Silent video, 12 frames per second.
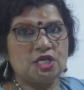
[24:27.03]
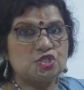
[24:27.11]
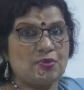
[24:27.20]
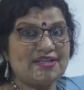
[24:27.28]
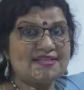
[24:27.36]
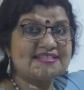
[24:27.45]

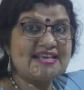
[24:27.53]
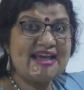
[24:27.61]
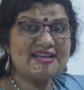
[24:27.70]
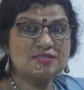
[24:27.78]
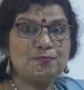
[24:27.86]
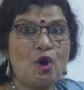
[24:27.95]
So when the
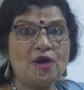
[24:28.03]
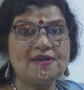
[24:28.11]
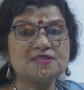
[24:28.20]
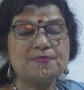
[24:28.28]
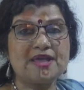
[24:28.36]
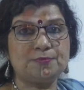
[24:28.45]
CX bond
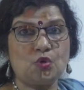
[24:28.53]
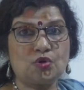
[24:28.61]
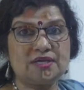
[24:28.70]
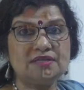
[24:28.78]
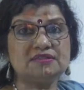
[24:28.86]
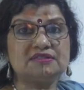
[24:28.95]
is being
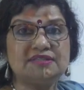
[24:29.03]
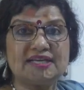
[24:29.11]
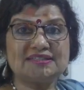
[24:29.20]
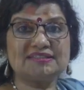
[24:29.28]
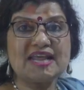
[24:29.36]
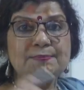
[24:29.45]
broken,
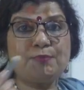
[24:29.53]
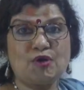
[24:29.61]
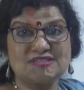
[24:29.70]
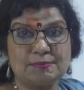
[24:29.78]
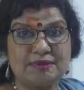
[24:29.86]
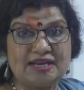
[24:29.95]
there are 3
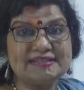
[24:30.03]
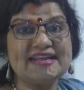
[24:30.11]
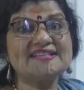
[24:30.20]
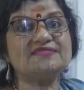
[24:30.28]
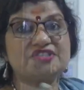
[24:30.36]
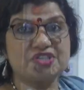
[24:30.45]

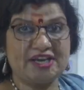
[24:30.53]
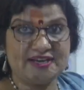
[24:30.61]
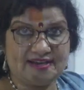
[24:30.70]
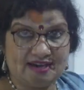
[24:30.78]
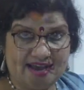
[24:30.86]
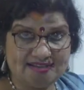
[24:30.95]
possibilities which
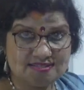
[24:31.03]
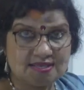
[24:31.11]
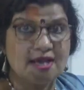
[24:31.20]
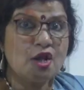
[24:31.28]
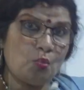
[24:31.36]
can arise.